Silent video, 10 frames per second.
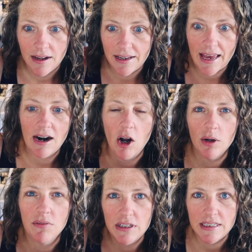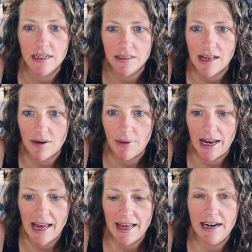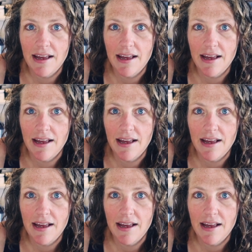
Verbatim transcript: get all of the details out of my head,